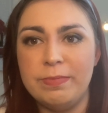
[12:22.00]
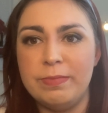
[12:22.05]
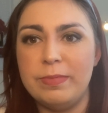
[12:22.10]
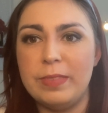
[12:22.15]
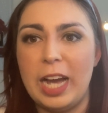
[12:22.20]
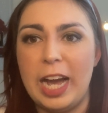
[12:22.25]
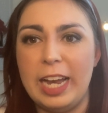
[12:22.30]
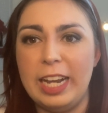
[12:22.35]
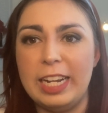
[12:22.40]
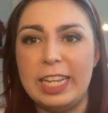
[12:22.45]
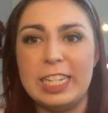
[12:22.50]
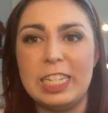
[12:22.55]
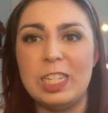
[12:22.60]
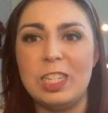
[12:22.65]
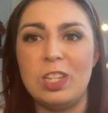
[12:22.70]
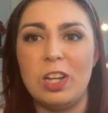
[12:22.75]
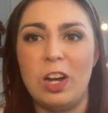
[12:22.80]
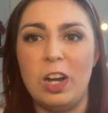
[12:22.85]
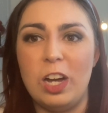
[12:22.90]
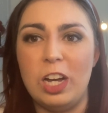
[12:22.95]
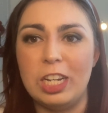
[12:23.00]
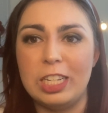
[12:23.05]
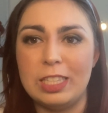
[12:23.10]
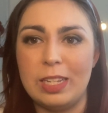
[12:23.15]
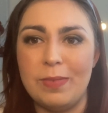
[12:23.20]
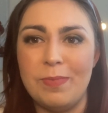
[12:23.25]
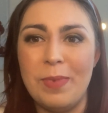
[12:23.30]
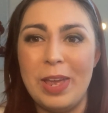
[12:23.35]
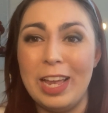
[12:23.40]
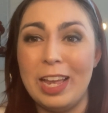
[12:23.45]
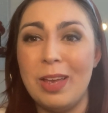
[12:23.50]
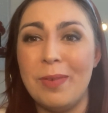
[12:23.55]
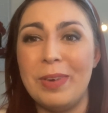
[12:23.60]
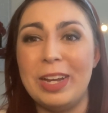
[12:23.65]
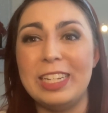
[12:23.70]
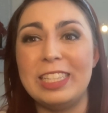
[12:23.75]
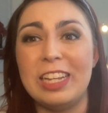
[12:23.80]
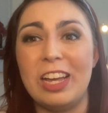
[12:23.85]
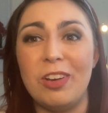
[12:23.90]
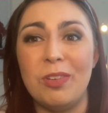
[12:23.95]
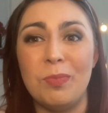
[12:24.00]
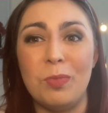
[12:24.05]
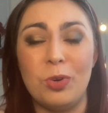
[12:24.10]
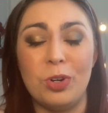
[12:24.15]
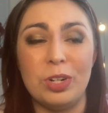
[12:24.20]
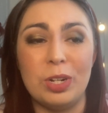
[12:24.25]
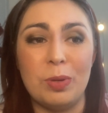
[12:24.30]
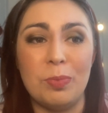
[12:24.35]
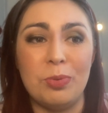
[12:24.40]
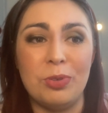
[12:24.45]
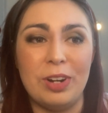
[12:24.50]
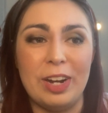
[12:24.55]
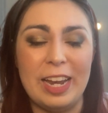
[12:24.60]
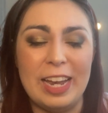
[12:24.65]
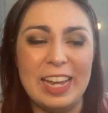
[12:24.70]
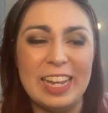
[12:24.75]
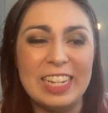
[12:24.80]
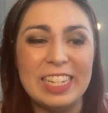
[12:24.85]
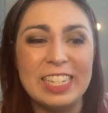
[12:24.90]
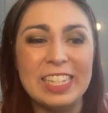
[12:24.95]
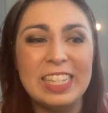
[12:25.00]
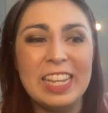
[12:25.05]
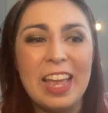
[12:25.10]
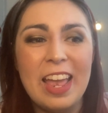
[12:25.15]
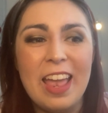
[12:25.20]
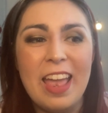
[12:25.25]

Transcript: eyeless dogs and making myself more depressed.